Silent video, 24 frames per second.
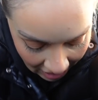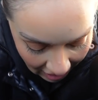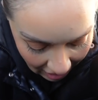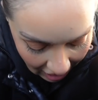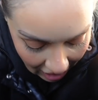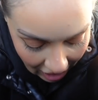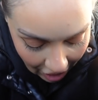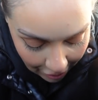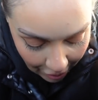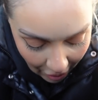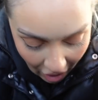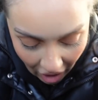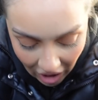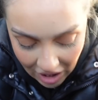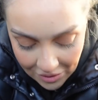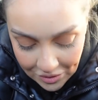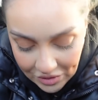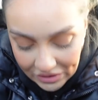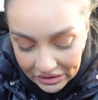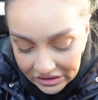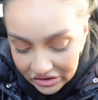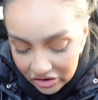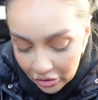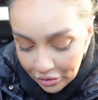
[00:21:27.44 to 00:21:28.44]
I
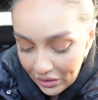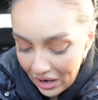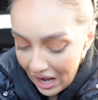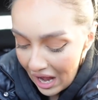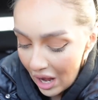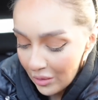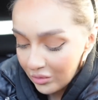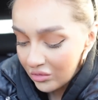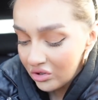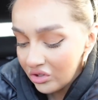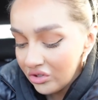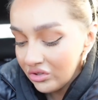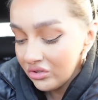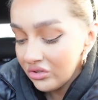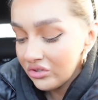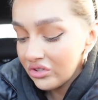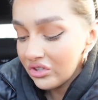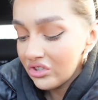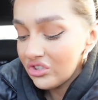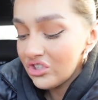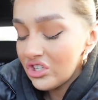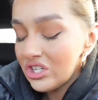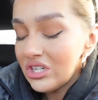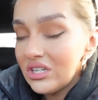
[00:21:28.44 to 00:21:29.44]
picked up a ham
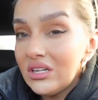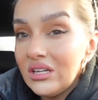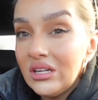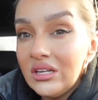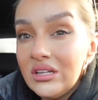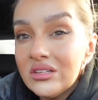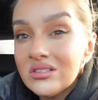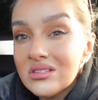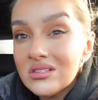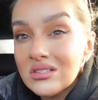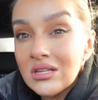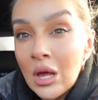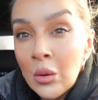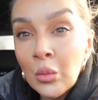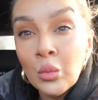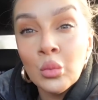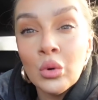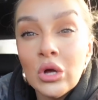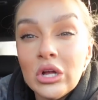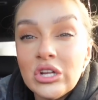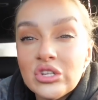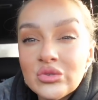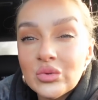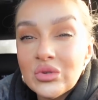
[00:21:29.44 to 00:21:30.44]
and cheese
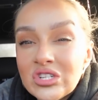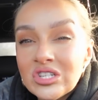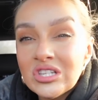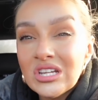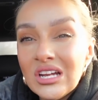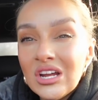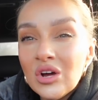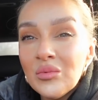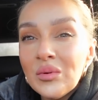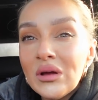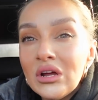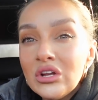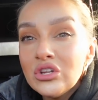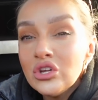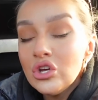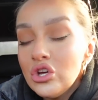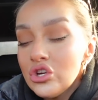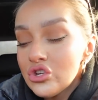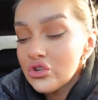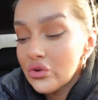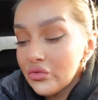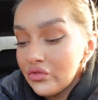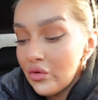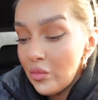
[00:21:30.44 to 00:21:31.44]
sandwich, which is a little bit
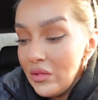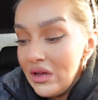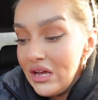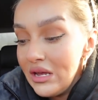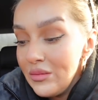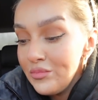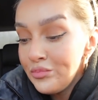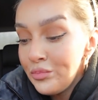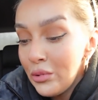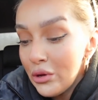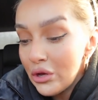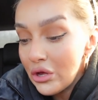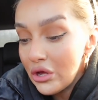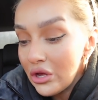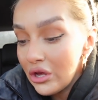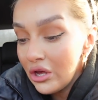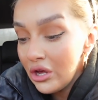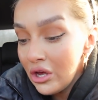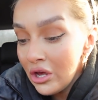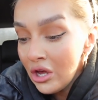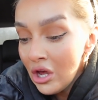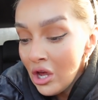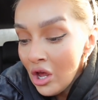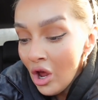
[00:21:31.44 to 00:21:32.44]
unusual for me,
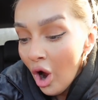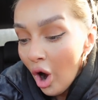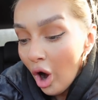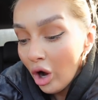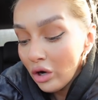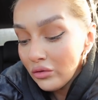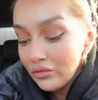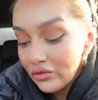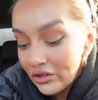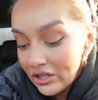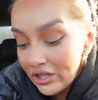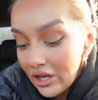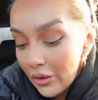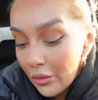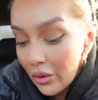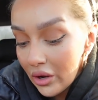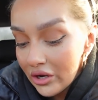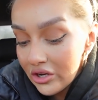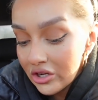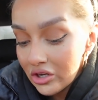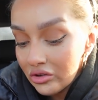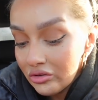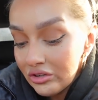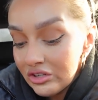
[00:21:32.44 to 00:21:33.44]
but I really
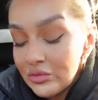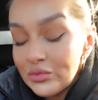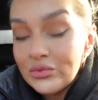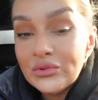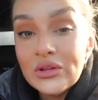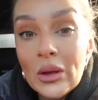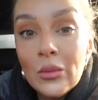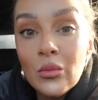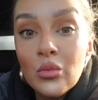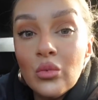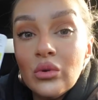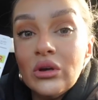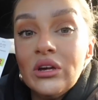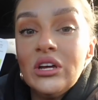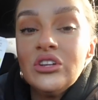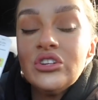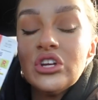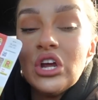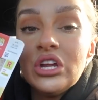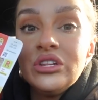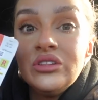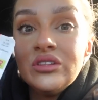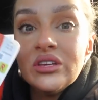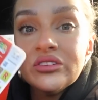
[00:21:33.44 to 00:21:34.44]
wanted a crisp sandwich,
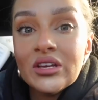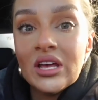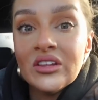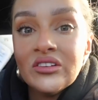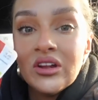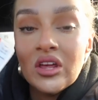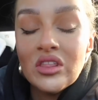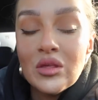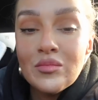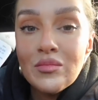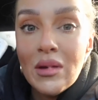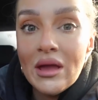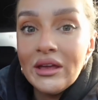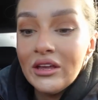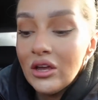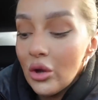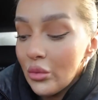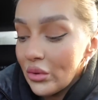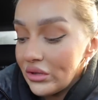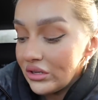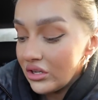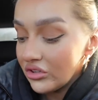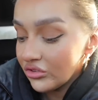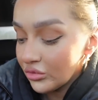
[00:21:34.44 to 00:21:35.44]
and this has like the mayo
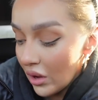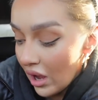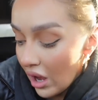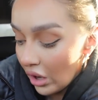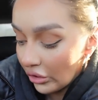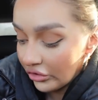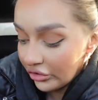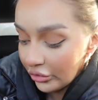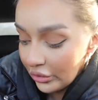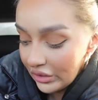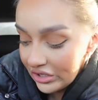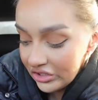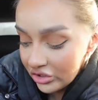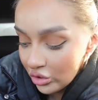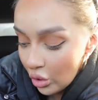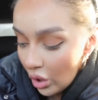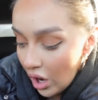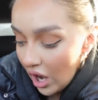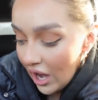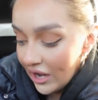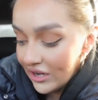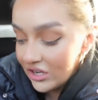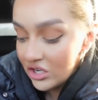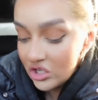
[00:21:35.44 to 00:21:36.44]
in as well, so it is
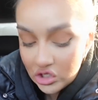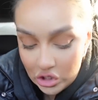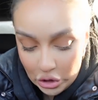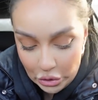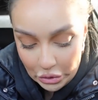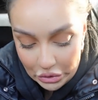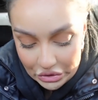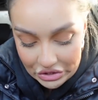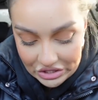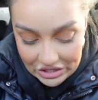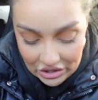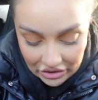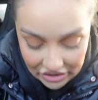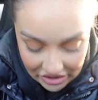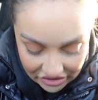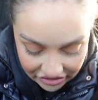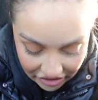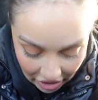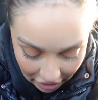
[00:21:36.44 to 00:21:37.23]
quite juicy on its